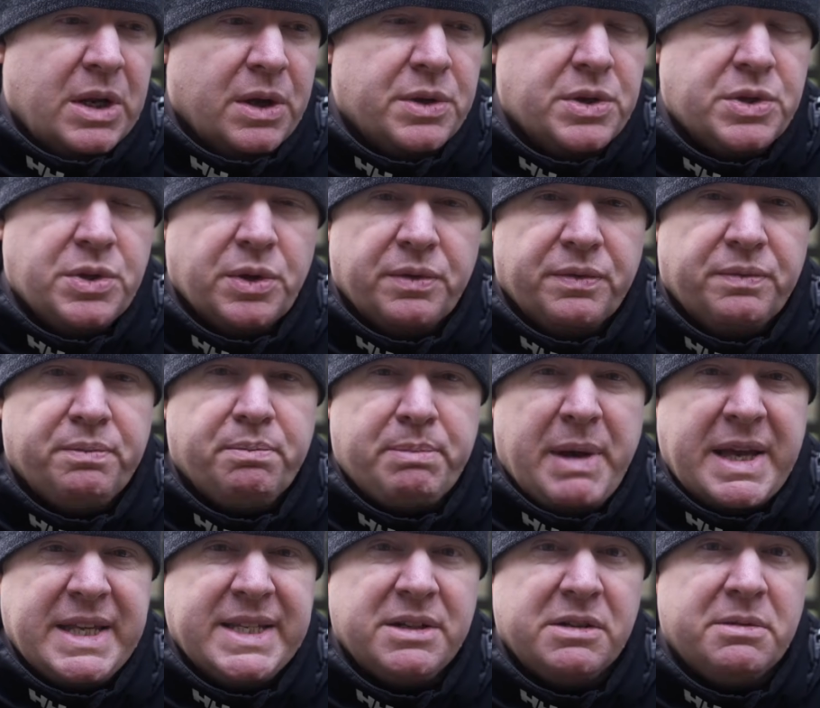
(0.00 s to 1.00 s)
sort of
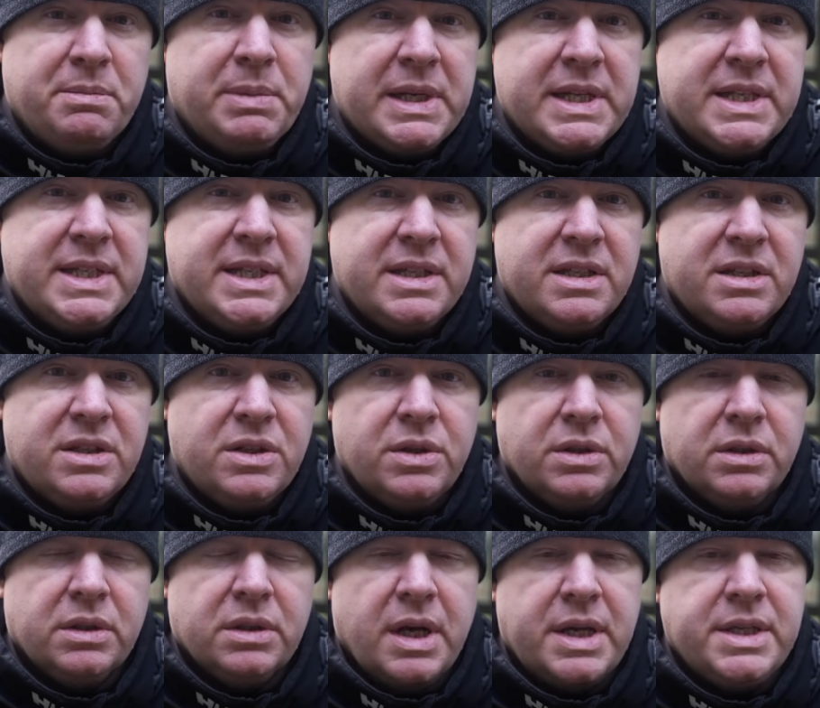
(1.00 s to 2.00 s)
better ability to do
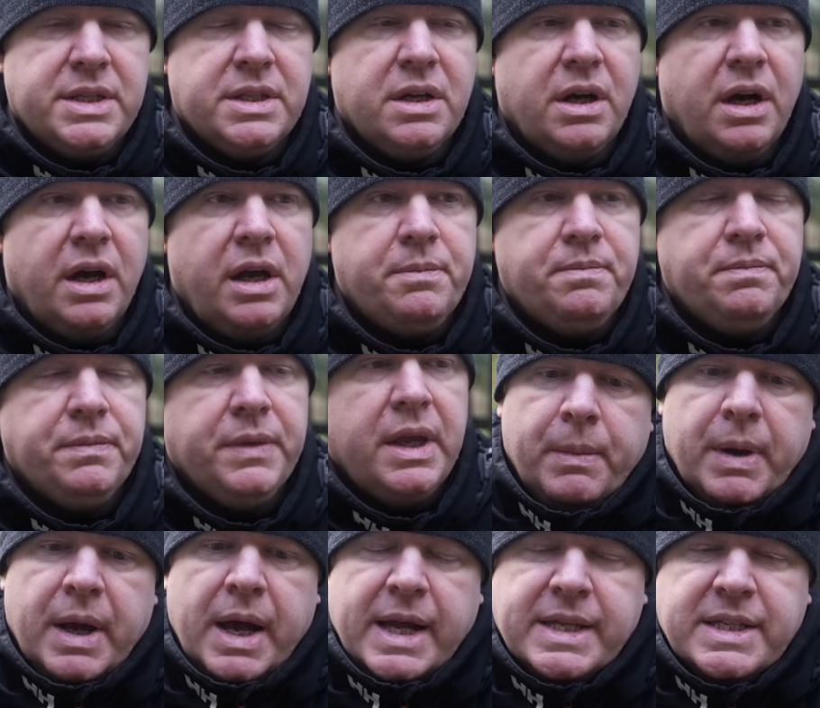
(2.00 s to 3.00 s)
the night sky.
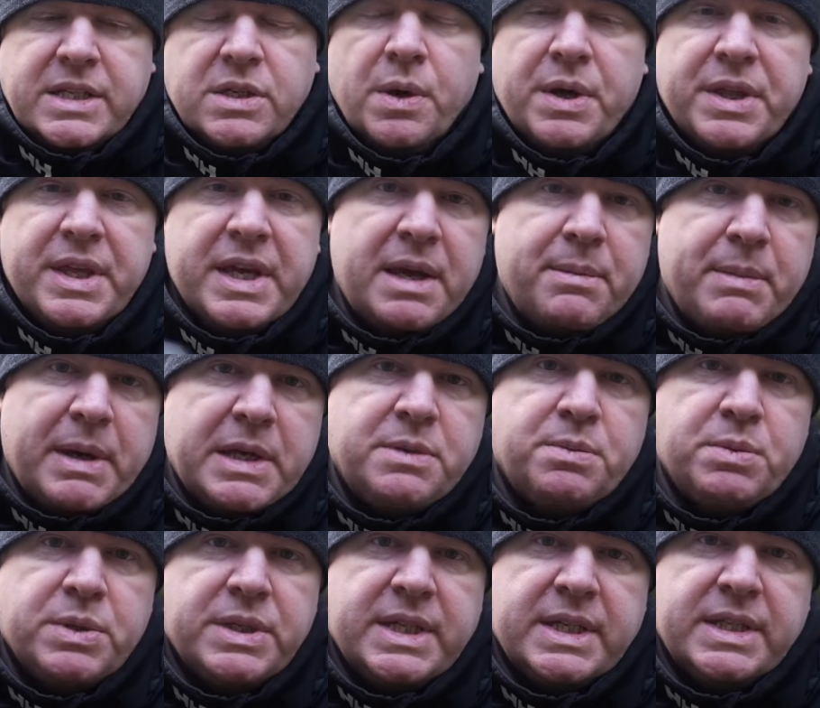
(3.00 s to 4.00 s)
And so I think it makes
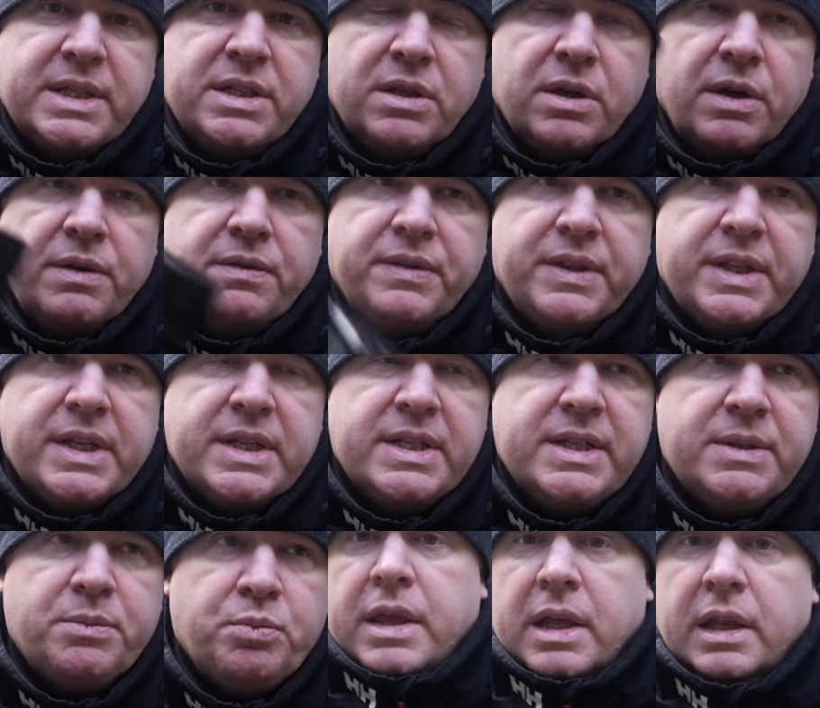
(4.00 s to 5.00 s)
more sense to go for
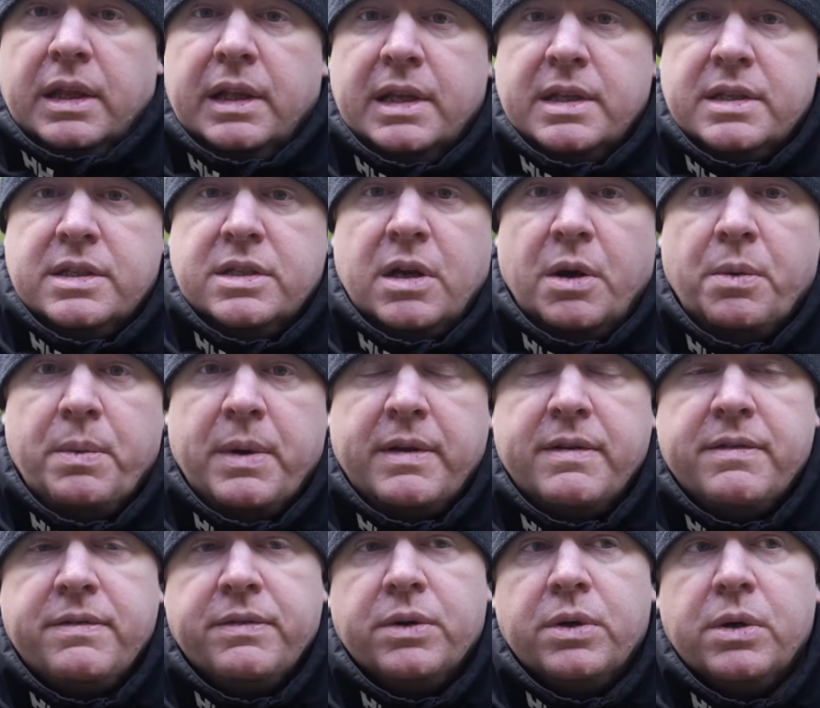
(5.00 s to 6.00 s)
this. The other lens I
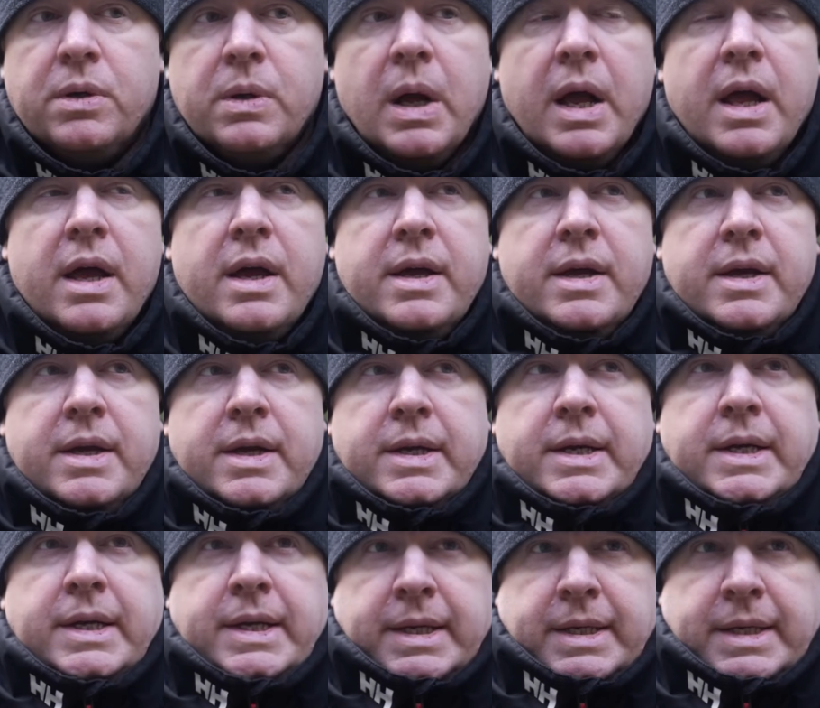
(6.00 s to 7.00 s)
went for
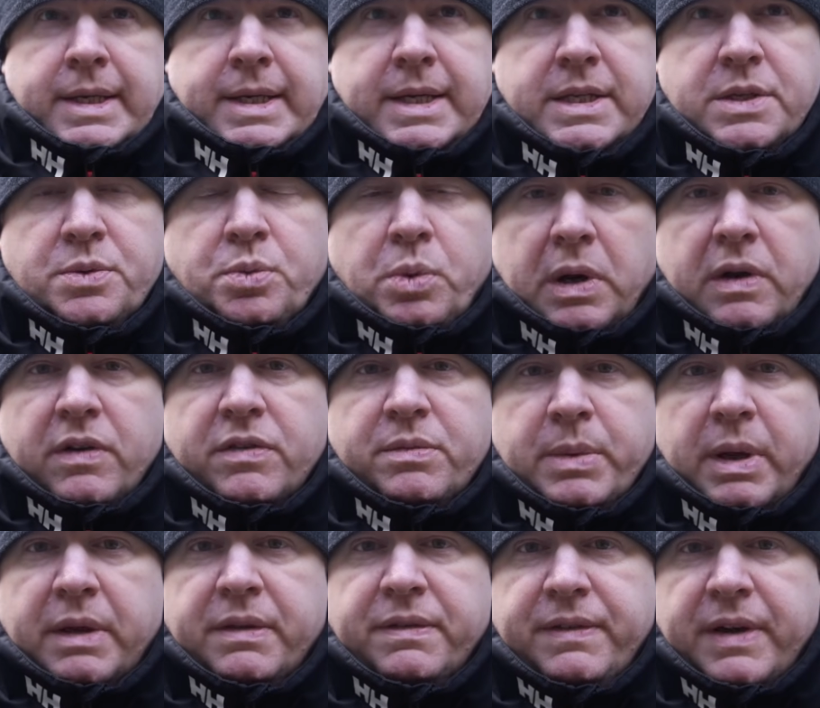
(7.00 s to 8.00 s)
is one of
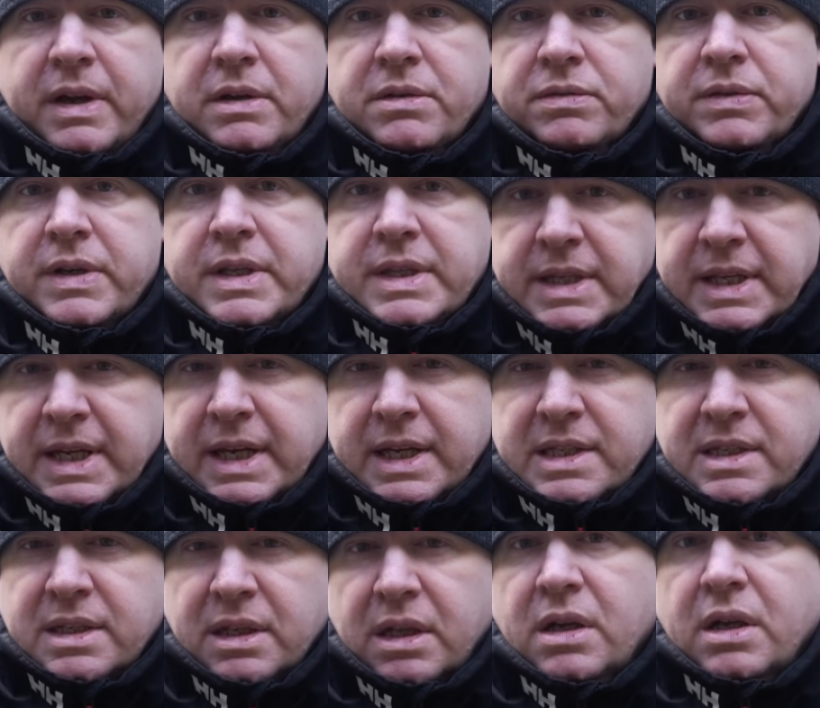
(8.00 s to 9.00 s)
my favorite
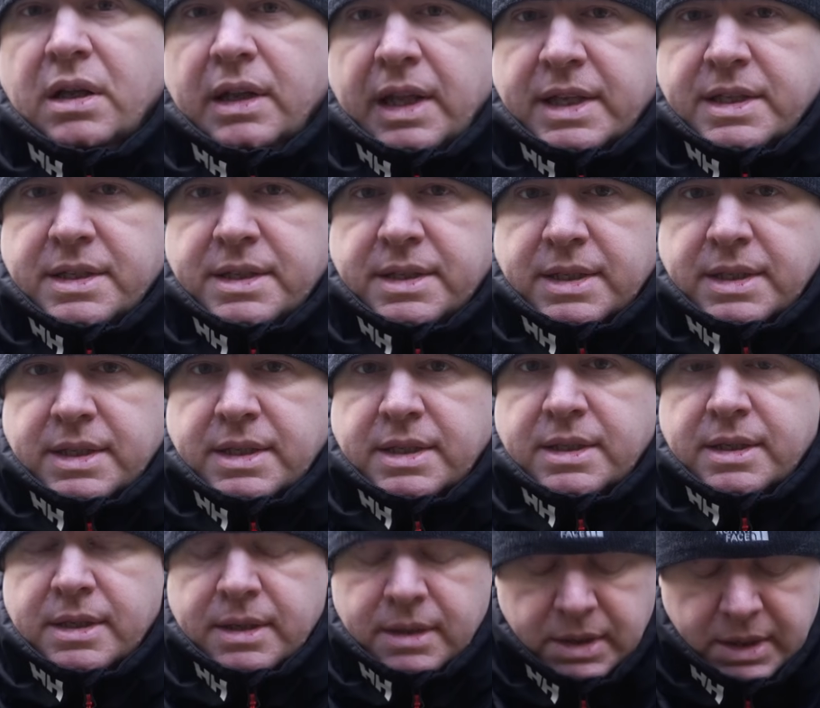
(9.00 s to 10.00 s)
DSLR
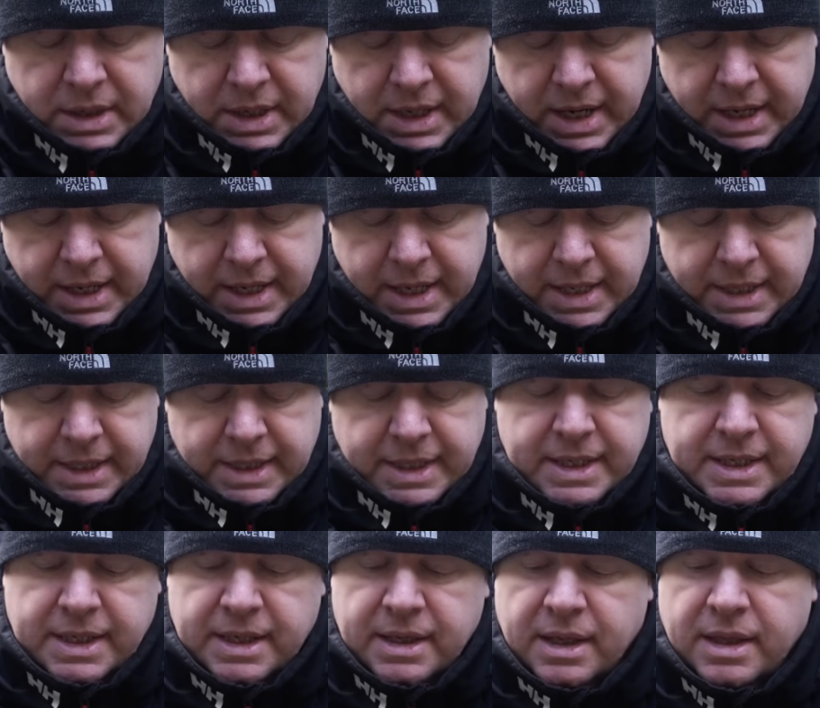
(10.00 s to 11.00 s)
lenses. It
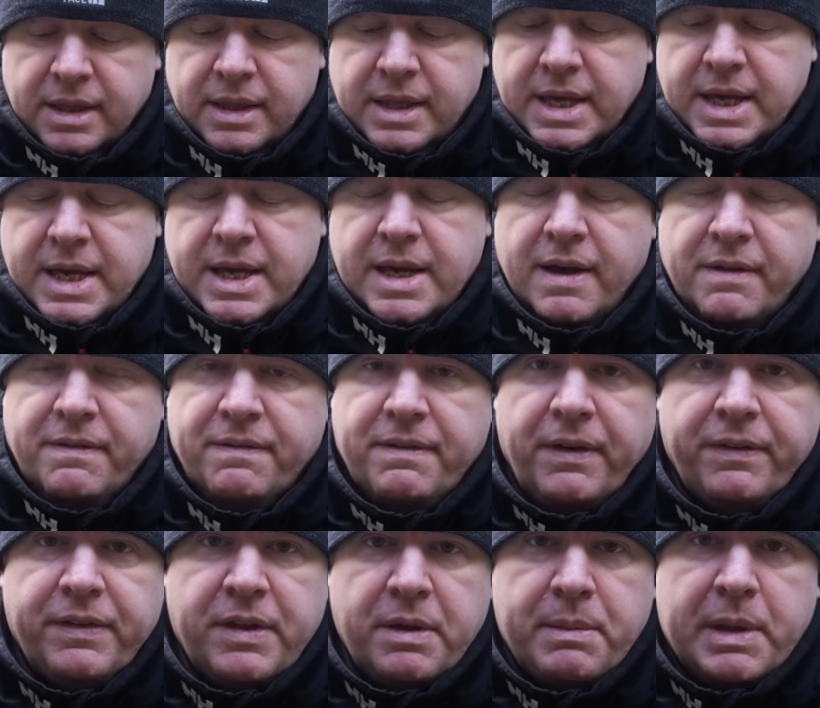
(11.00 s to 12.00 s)
is the
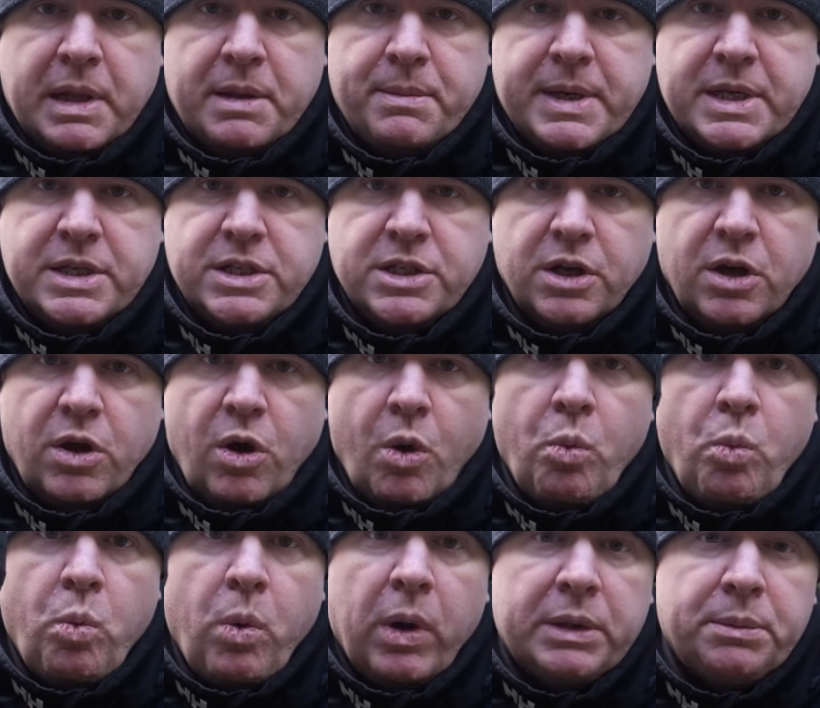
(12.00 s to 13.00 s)
50mm
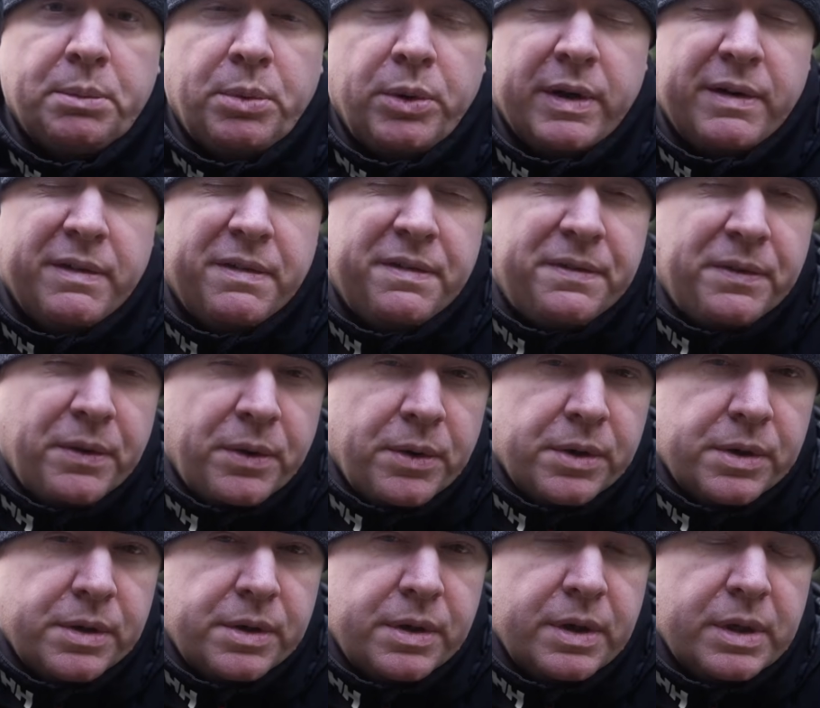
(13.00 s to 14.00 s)

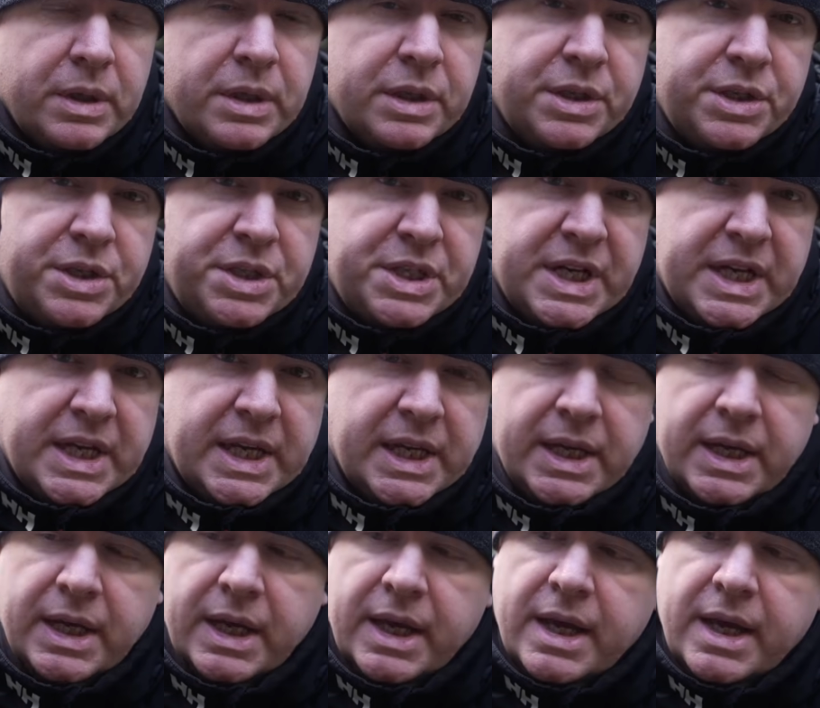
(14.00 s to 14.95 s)
1.4G.